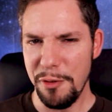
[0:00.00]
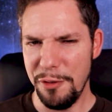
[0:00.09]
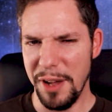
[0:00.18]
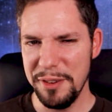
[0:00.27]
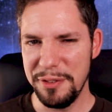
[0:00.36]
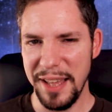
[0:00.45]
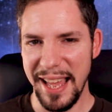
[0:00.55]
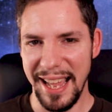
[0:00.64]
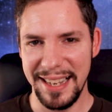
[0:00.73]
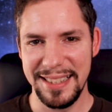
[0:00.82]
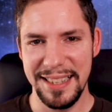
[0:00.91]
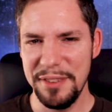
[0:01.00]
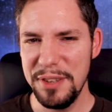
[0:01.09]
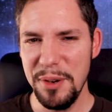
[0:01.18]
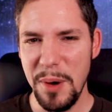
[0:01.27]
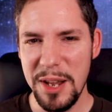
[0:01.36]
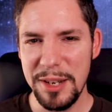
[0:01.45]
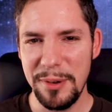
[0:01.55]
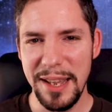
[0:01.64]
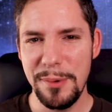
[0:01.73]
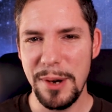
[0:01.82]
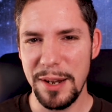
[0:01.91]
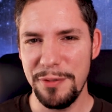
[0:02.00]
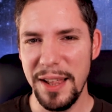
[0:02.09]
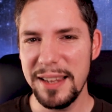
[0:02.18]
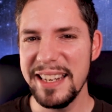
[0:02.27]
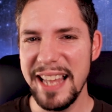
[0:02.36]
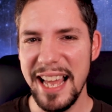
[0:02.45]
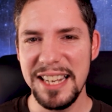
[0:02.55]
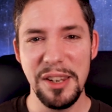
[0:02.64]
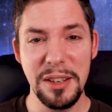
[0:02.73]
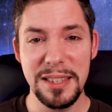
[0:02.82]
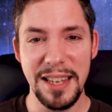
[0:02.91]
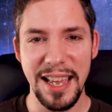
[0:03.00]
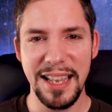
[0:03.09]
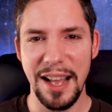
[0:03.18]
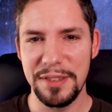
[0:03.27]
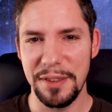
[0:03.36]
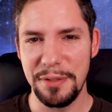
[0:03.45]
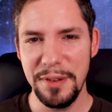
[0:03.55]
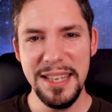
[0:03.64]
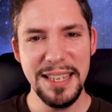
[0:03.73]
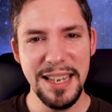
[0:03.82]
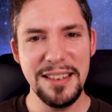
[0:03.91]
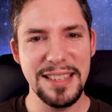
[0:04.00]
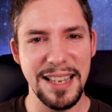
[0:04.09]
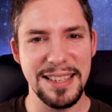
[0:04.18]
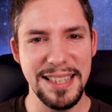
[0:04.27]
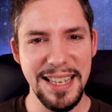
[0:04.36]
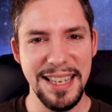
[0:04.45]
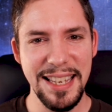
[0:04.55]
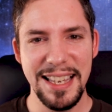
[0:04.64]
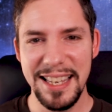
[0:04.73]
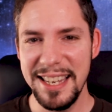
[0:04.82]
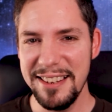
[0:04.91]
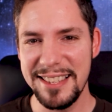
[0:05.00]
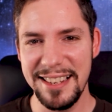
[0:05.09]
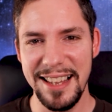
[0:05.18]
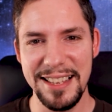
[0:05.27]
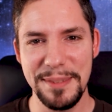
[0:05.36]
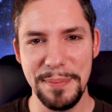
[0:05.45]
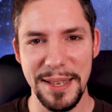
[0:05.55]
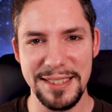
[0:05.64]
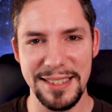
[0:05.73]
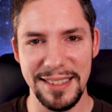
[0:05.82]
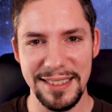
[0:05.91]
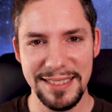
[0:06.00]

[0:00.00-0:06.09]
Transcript: Fun fact! If you're wondering what a Falcon 9 looks like after three years at sea, here's a nice picture.